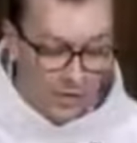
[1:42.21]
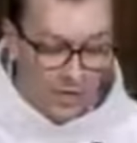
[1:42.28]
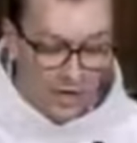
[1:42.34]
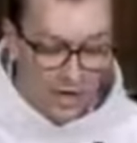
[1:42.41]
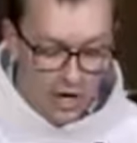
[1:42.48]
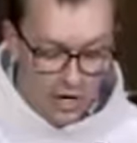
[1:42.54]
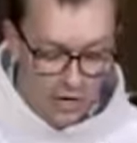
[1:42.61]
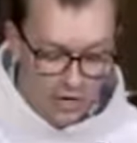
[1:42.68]
we
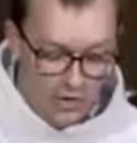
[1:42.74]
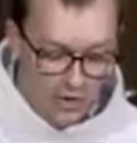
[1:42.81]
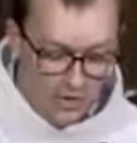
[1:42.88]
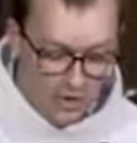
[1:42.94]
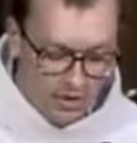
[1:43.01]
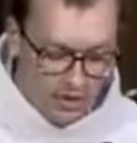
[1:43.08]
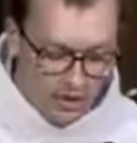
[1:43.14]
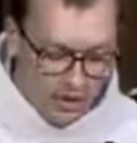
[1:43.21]
know,
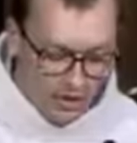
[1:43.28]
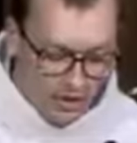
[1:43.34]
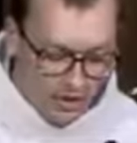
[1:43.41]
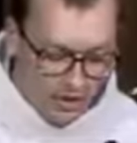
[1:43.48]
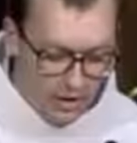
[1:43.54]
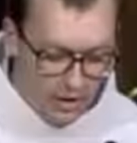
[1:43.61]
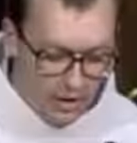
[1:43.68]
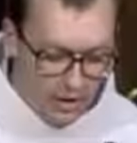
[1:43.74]

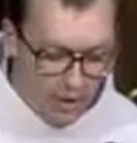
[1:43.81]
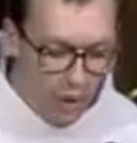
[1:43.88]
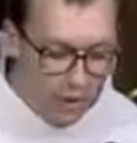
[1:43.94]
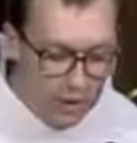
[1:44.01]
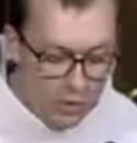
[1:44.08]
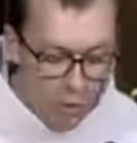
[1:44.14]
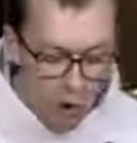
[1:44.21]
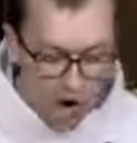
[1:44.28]
what
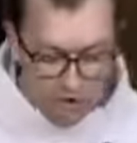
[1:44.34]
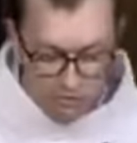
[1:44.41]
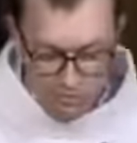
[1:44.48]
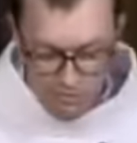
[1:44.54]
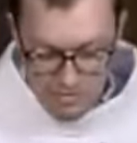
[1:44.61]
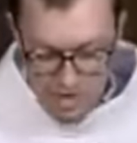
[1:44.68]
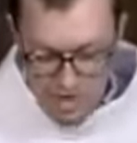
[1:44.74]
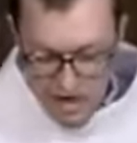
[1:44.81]
we want
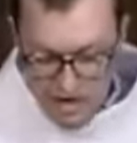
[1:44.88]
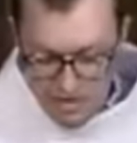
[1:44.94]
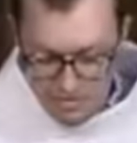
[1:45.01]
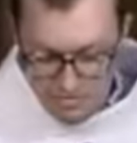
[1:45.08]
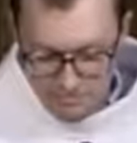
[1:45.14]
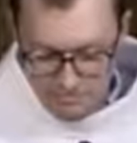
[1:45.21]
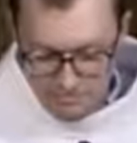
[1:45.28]
from God.